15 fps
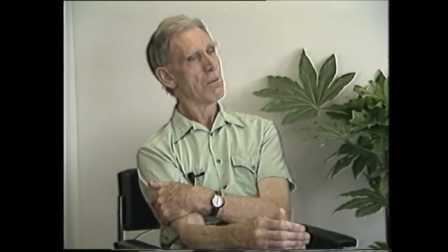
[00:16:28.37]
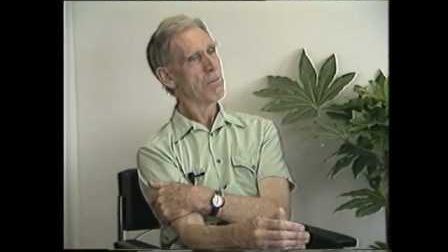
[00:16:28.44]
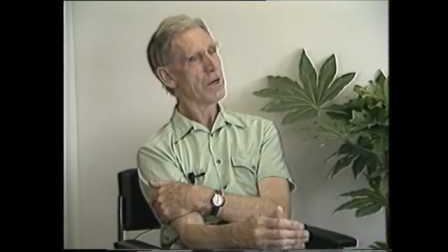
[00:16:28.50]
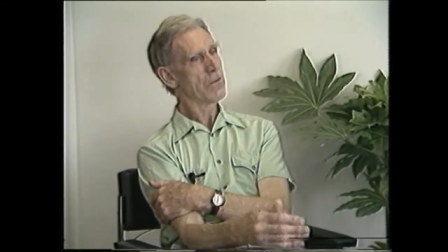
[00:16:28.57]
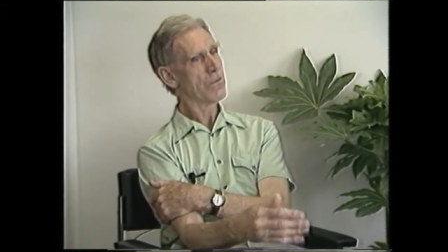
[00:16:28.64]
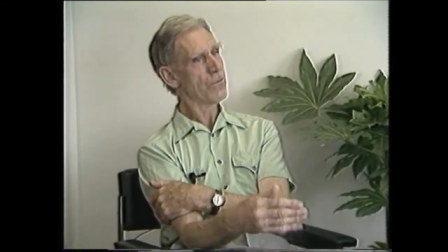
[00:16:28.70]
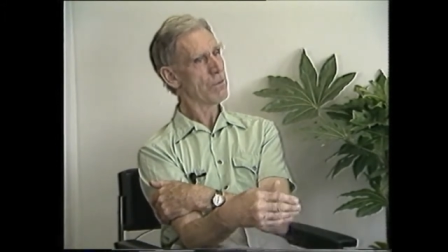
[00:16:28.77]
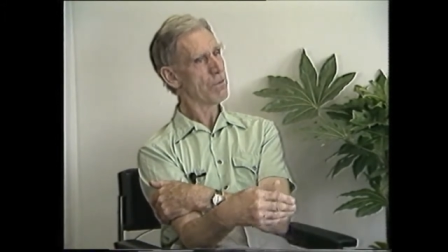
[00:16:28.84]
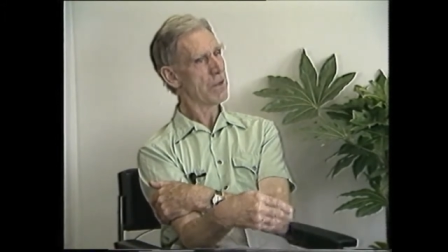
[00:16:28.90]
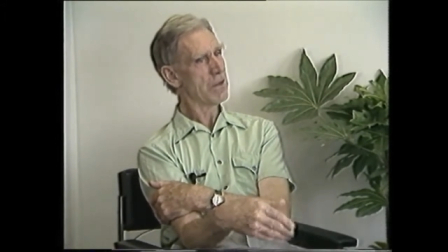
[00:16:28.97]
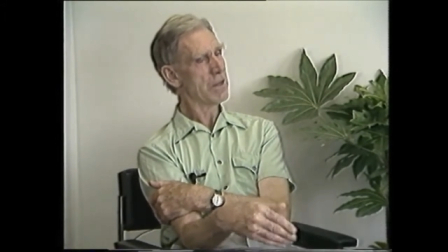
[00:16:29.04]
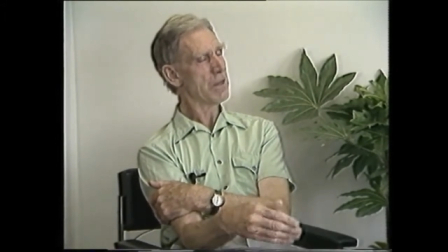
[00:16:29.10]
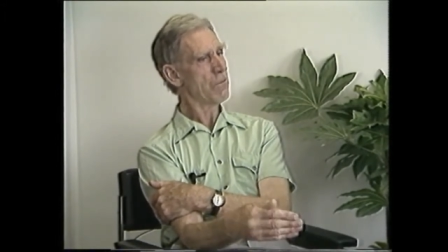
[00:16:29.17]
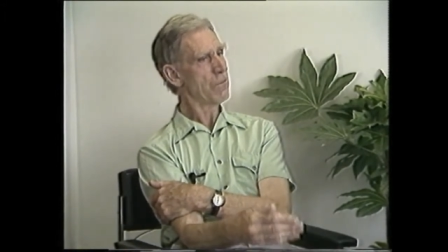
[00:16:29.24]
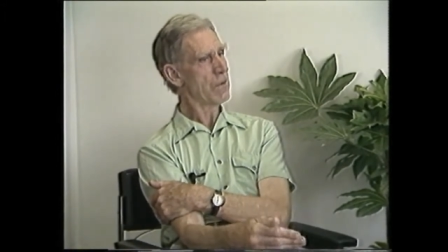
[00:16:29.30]
But from the,
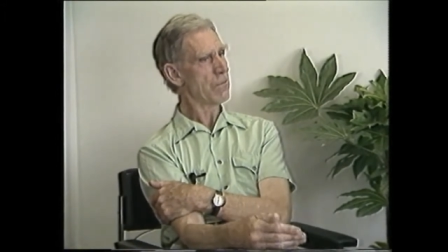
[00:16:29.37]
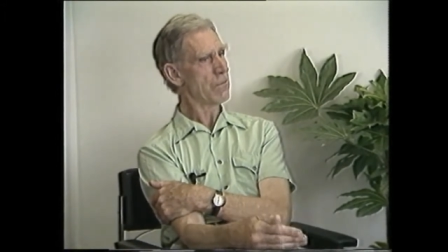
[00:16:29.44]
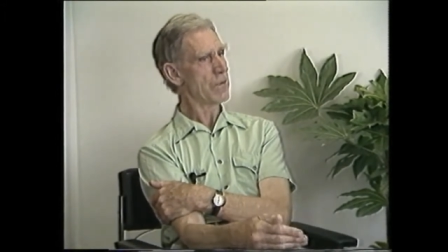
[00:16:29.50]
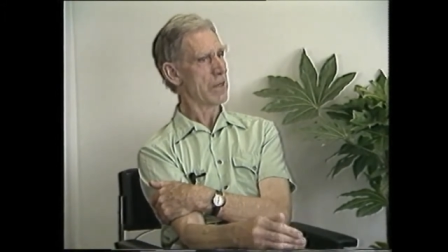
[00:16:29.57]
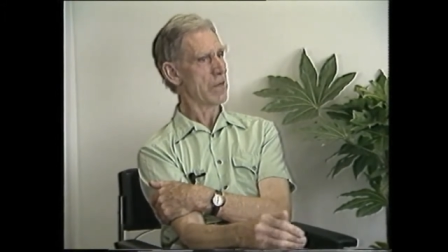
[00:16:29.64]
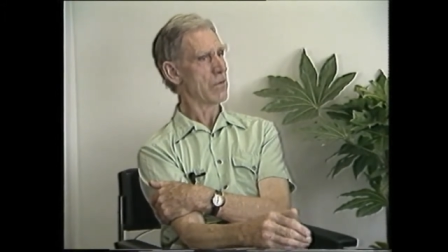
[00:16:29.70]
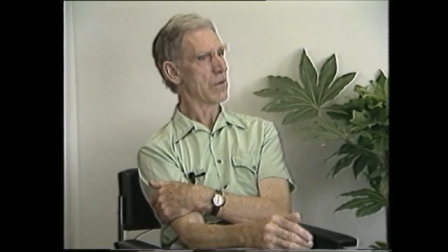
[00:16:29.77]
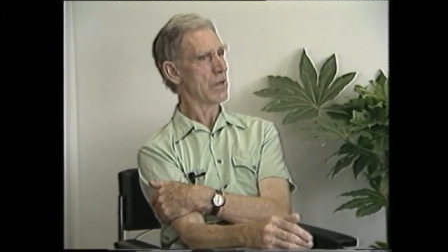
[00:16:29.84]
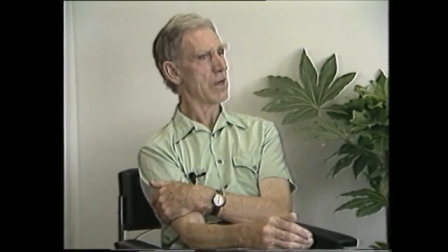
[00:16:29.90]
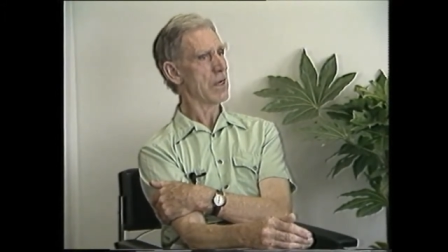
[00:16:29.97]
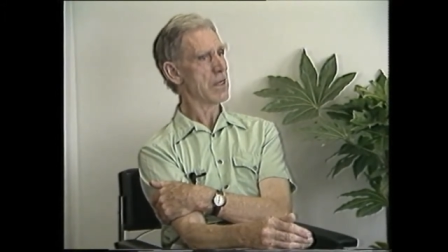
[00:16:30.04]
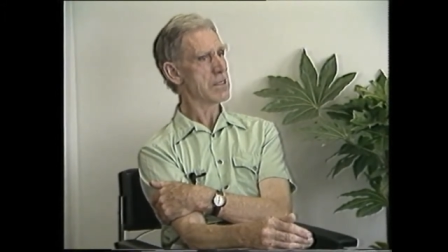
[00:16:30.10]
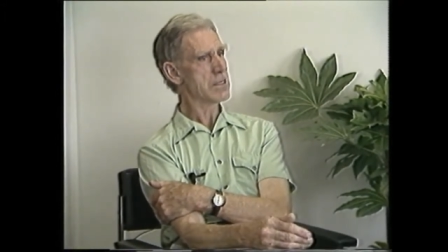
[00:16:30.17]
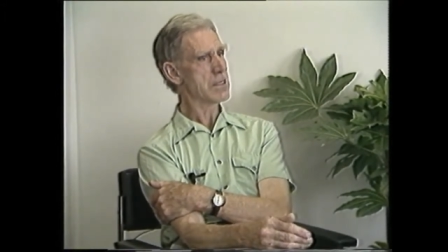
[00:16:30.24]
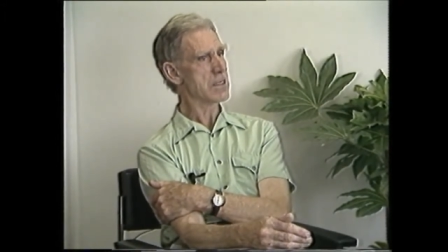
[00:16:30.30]
in the 50s and
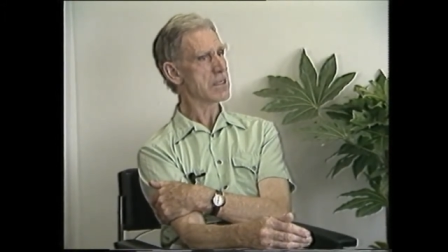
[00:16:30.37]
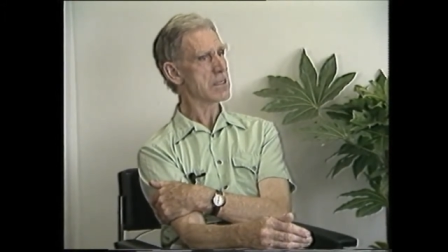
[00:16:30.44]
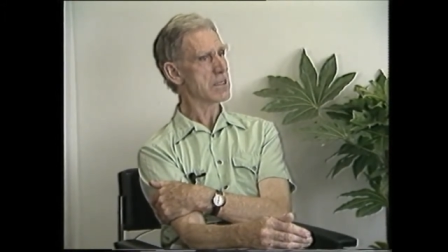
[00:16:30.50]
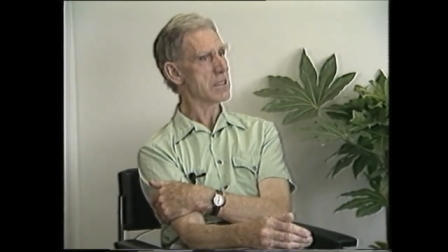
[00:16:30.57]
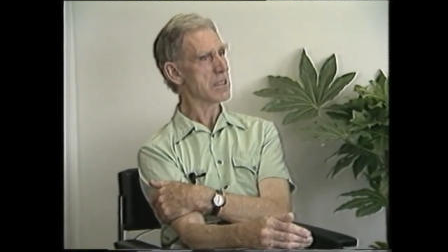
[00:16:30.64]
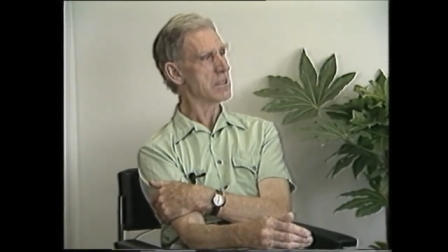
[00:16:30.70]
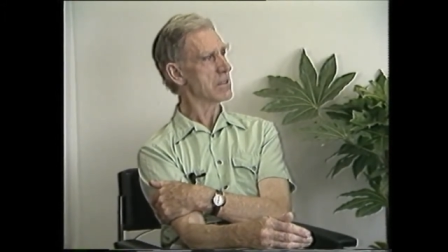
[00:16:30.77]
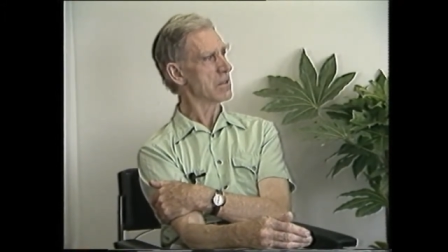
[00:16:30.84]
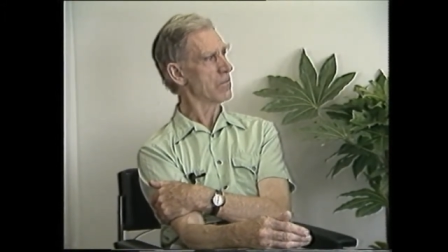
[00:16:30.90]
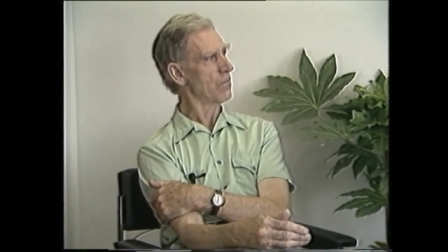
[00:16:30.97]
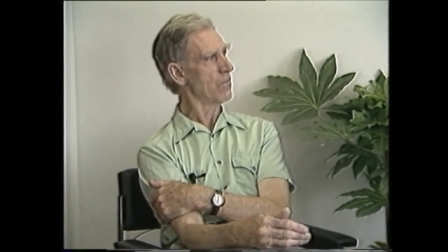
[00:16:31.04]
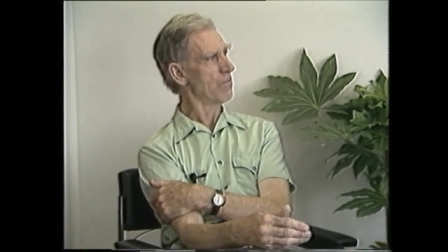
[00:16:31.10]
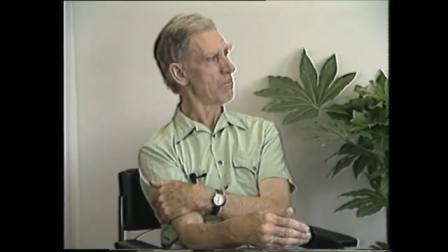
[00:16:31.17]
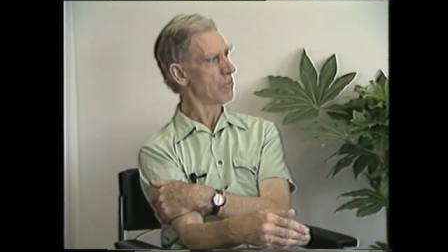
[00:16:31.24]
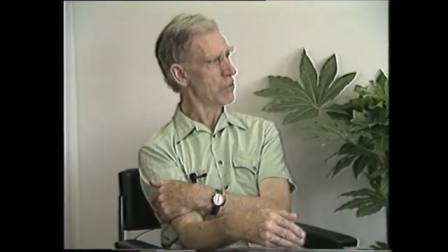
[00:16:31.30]
early 60s,
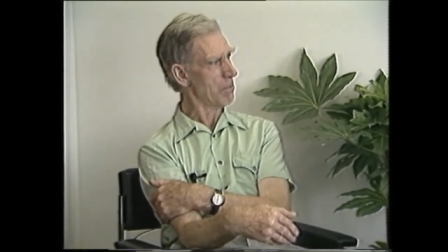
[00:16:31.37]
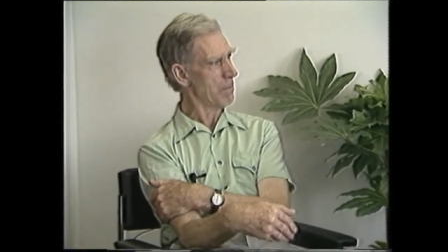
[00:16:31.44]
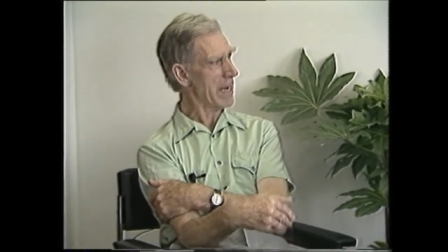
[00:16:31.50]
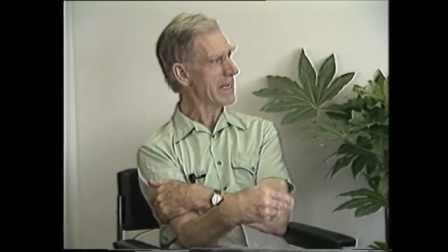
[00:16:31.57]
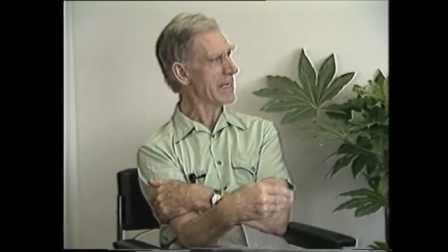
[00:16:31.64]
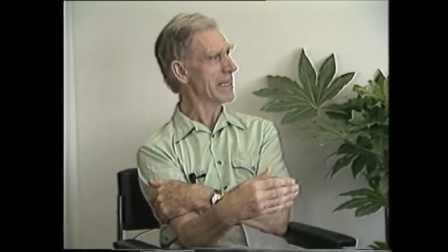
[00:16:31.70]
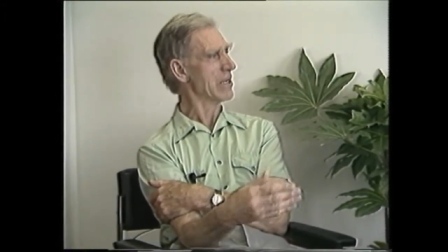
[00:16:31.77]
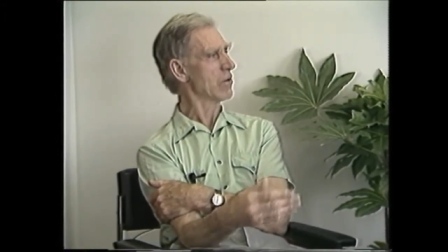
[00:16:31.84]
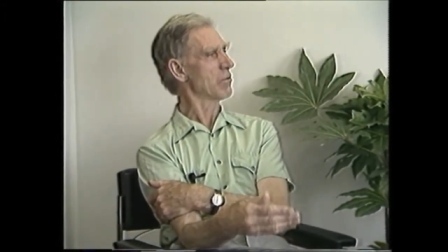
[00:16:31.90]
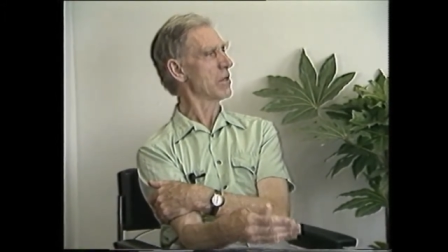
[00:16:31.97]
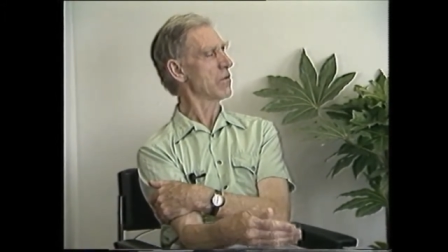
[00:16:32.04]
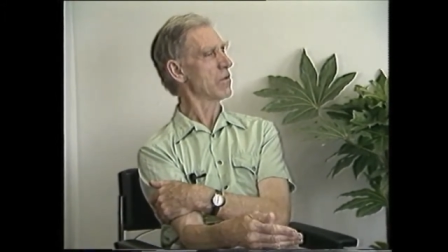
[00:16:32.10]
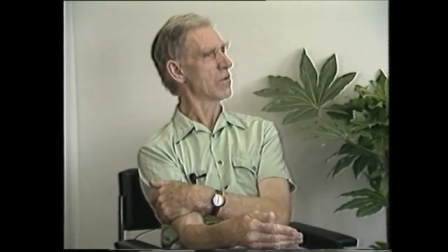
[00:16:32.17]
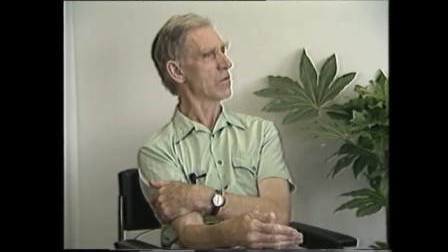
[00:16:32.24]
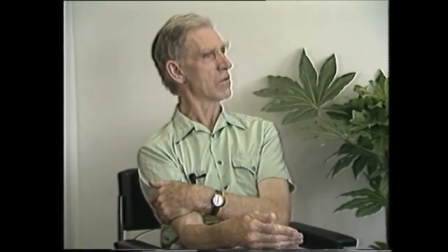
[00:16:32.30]
dramatic
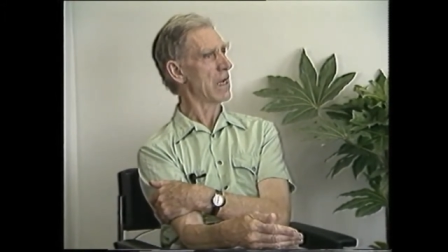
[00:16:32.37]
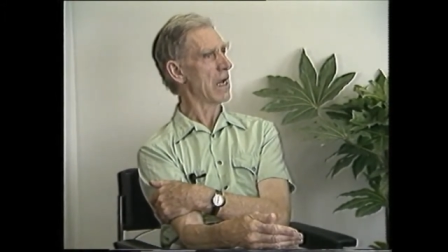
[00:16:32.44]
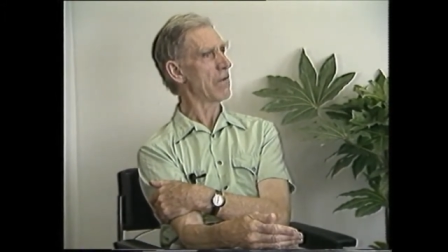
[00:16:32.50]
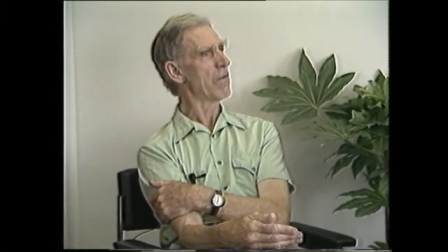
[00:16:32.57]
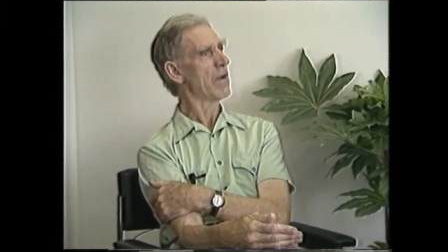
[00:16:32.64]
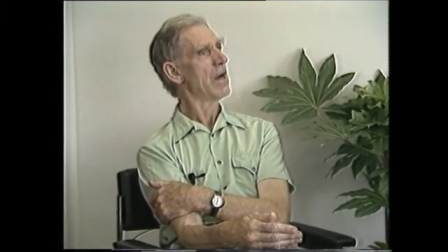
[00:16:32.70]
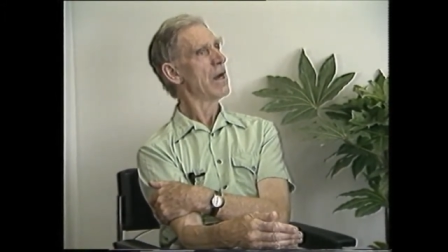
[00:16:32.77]
increase in staff.